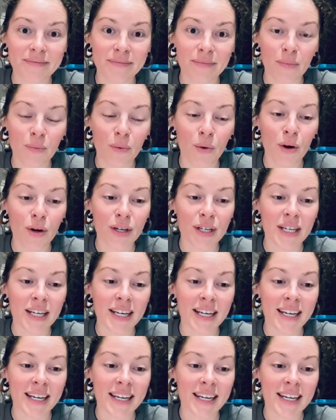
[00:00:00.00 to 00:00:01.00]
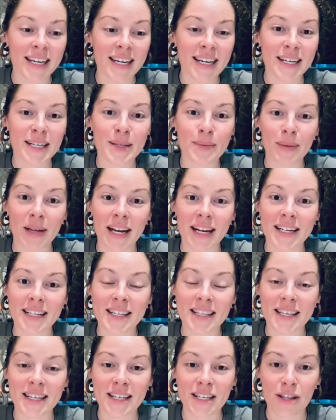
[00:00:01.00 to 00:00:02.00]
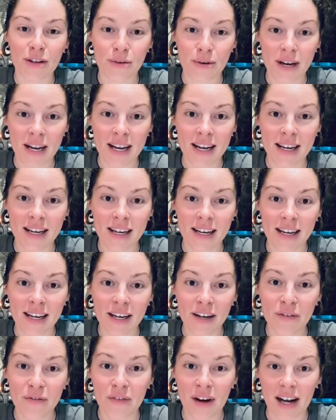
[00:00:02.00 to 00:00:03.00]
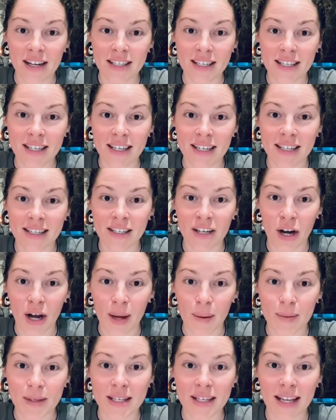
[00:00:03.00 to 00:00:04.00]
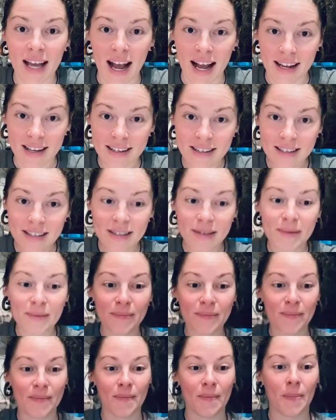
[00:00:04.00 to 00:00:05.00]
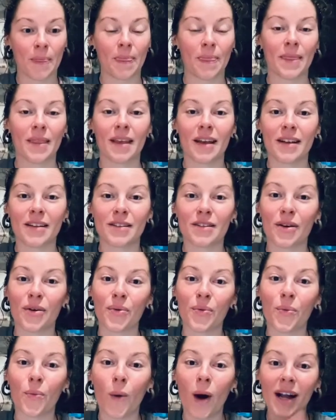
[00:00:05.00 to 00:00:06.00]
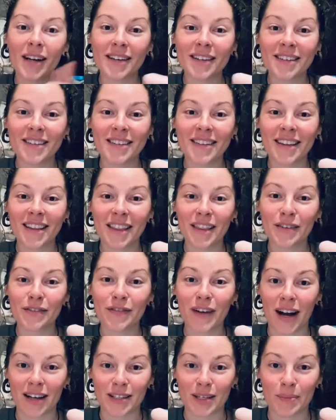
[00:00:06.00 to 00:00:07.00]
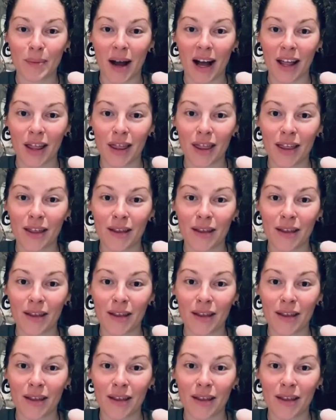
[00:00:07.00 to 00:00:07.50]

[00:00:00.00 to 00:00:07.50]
what he explains these 3 fasting types as. So 1, the fast path.